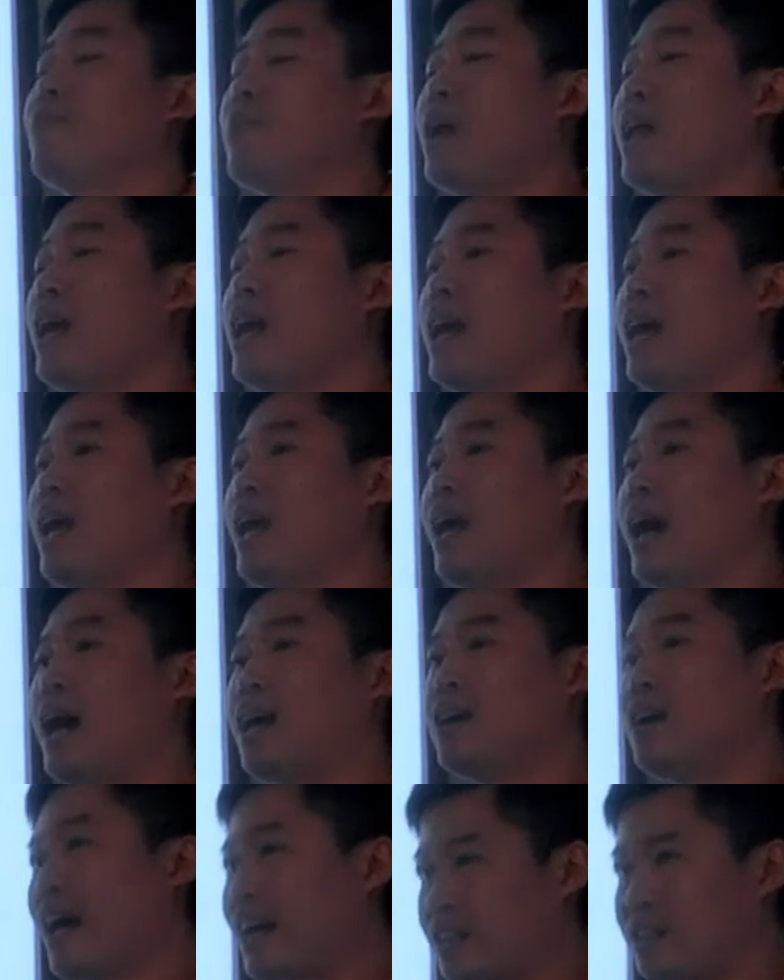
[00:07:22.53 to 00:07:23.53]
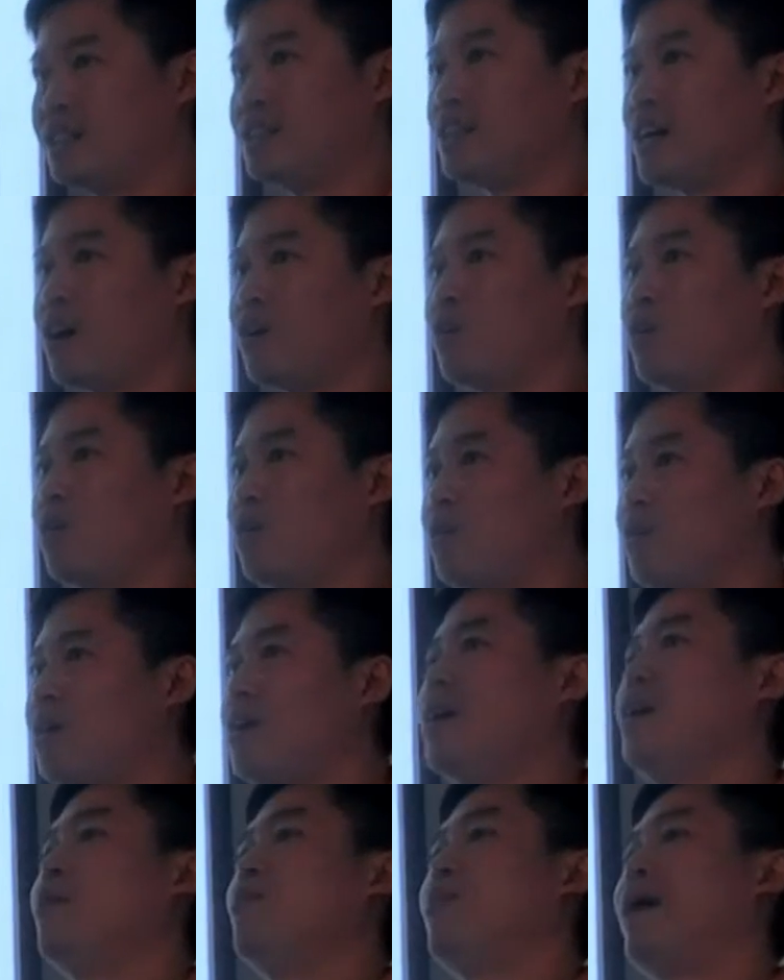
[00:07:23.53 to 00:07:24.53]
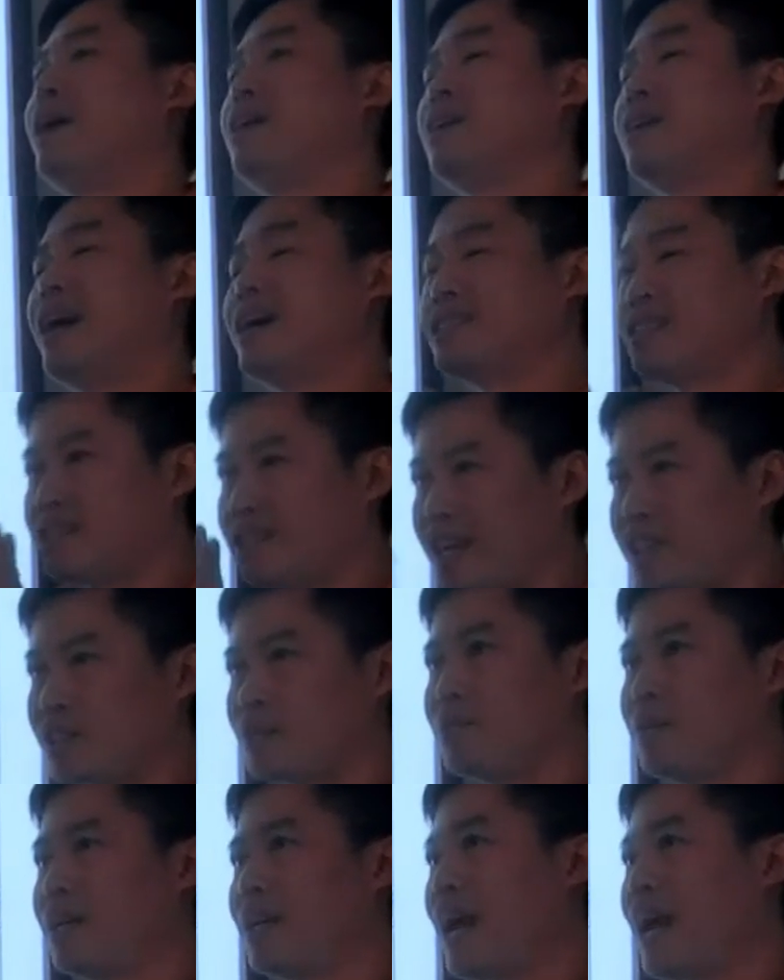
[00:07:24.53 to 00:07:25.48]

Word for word: play other scenario, but the assessment